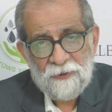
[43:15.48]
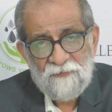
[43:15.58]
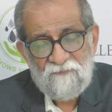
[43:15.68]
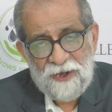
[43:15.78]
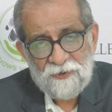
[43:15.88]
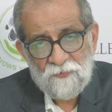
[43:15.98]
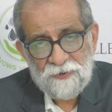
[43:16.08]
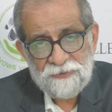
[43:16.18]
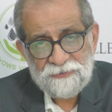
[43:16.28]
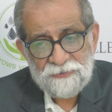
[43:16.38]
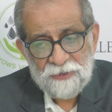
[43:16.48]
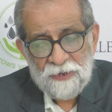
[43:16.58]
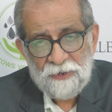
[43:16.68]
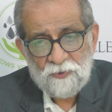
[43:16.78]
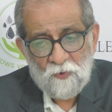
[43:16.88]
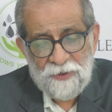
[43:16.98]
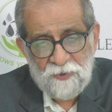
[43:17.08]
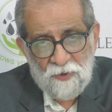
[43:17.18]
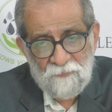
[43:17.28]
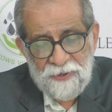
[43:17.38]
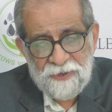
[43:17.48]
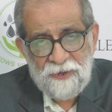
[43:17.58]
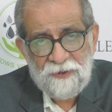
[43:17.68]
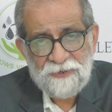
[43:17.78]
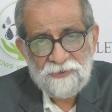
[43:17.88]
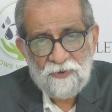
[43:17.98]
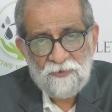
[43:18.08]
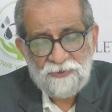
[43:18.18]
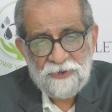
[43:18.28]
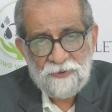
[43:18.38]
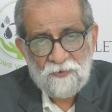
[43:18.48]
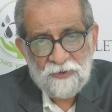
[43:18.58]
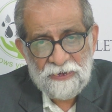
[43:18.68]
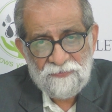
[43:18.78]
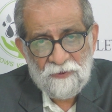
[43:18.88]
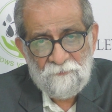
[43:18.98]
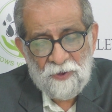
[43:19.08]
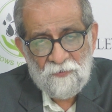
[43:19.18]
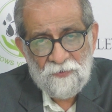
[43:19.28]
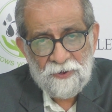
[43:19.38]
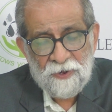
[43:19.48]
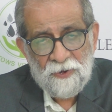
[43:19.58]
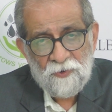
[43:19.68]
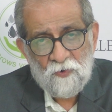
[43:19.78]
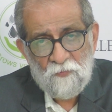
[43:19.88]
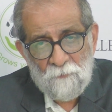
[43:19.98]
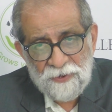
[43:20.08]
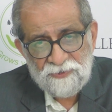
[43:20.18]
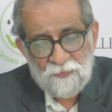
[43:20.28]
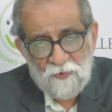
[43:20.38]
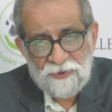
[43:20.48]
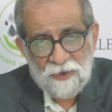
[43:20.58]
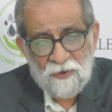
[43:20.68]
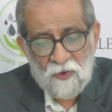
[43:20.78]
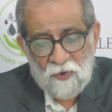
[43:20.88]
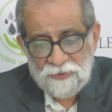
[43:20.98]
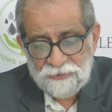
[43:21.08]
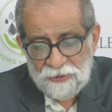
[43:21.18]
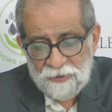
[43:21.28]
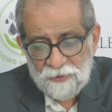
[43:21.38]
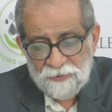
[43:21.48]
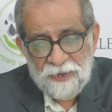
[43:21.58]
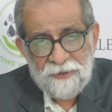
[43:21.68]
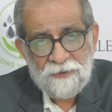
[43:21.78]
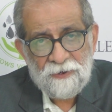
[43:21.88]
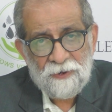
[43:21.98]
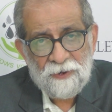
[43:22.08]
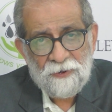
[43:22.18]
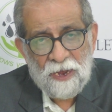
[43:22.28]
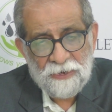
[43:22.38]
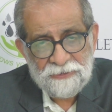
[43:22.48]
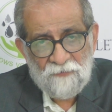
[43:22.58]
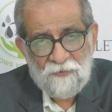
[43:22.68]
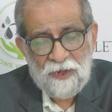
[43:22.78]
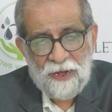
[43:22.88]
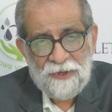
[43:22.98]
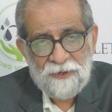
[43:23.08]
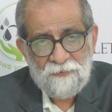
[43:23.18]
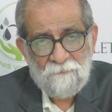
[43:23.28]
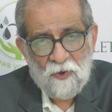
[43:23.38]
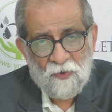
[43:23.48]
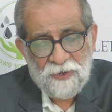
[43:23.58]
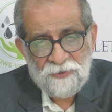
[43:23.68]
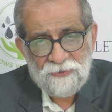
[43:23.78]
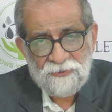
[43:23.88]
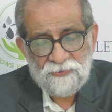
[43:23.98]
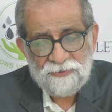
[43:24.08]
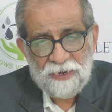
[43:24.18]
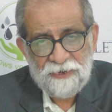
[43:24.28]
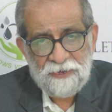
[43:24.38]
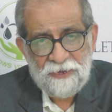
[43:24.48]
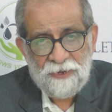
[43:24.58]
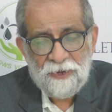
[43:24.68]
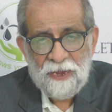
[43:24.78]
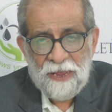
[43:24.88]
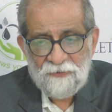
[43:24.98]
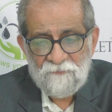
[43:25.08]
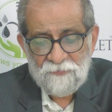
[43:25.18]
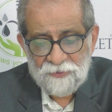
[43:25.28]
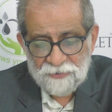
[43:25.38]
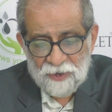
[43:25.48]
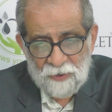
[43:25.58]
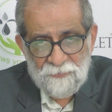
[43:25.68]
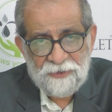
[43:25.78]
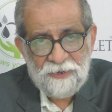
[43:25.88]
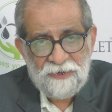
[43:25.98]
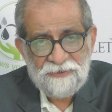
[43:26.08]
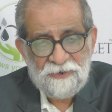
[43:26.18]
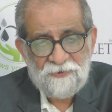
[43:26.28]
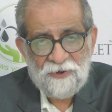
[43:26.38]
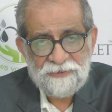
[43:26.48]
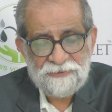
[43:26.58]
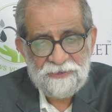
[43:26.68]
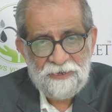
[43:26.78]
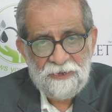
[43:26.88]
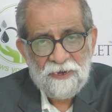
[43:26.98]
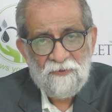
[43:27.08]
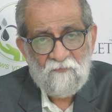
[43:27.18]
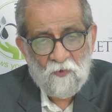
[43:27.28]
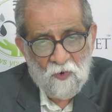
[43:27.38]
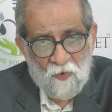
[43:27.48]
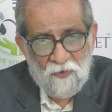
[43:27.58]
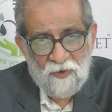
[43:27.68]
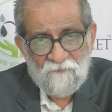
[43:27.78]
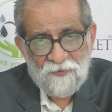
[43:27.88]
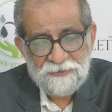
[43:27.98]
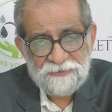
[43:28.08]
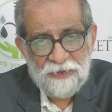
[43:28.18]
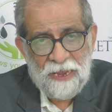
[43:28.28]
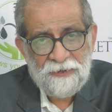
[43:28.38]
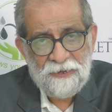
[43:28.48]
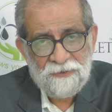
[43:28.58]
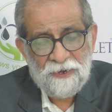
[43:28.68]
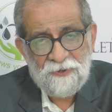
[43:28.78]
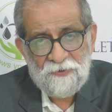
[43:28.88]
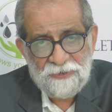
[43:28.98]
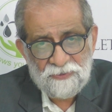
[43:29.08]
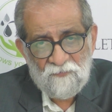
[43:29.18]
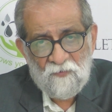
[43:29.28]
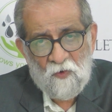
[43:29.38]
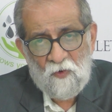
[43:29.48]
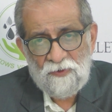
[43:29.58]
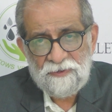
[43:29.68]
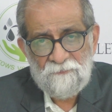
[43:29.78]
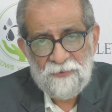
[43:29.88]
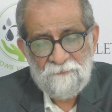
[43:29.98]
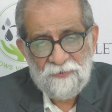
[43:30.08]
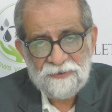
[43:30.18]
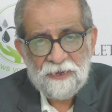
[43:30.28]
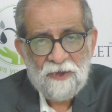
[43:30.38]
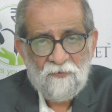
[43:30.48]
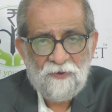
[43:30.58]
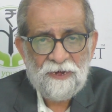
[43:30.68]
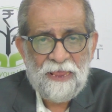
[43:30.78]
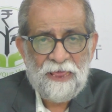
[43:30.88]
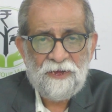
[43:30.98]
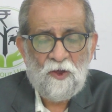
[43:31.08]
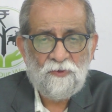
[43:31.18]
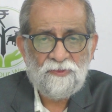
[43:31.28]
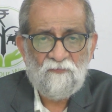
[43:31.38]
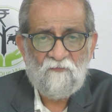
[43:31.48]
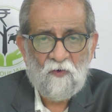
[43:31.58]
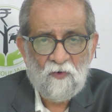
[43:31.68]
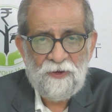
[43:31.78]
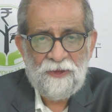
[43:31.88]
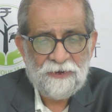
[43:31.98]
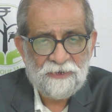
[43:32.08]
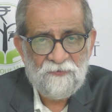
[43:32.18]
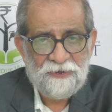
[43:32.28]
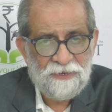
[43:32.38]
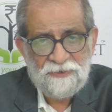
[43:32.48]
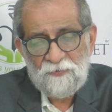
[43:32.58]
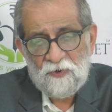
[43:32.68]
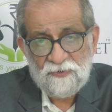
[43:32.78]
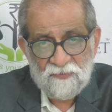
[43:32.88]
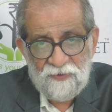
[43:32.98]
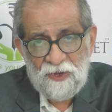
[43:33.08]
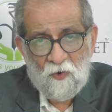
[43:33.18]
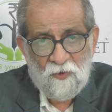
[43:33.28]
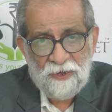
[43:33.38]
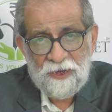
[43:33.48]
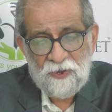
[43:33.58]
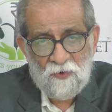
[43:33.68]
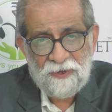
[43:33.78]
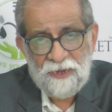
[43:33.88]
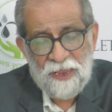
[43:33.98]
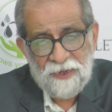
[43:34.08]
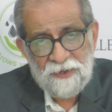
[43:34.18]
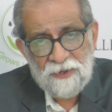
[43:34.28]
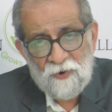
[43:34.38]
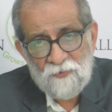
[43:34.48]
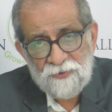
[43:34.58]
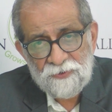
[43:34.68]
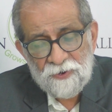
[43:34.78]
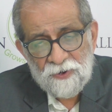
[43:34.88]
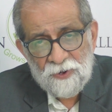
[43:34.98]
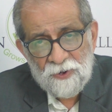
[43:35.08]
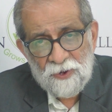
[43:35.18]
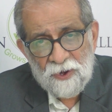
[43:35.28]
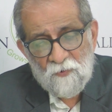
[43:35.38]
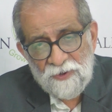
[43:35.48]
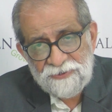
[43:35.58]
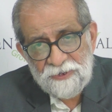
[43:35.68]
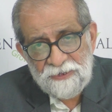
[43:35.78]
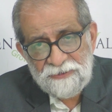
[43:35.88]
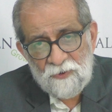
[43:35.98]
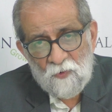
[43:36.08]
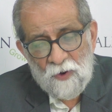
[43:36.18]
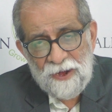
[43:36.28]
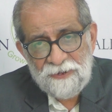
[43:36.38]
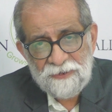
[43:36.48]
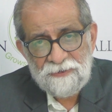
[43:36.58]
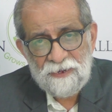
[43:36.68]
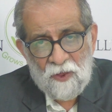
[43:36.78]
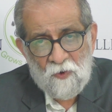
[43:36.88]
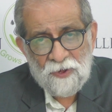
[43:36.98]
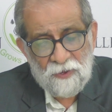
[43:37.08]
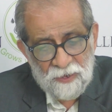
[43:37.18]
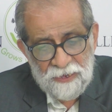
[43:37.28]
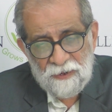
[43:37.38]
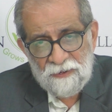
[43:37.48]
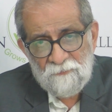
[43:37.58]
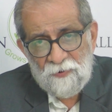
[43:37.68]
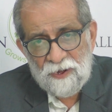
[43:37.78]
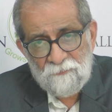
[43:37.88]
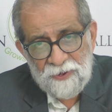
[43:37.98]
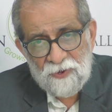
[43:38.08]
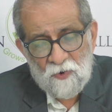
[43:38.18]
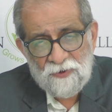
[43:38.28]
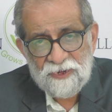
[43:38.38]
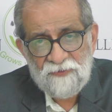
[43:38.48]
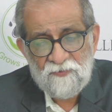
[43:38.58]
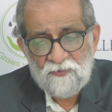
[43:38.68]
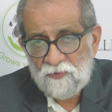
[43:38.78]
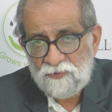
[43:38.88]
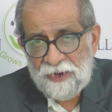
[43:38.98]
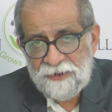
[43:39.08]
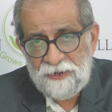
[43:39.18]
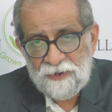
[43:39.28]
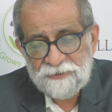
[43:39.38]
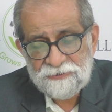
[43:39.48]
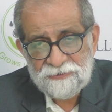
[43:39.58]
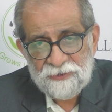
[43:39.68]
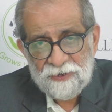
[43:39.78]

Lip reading: flat owners. So when you are making a resolution to give the power, you must put a clause that it's our land belonging to the society and the committee is a trustee for all of us, and in the interest of all the members will carry on the following activities because we all cannot carry it out. Question is then, why does the legal department not give you those ideas?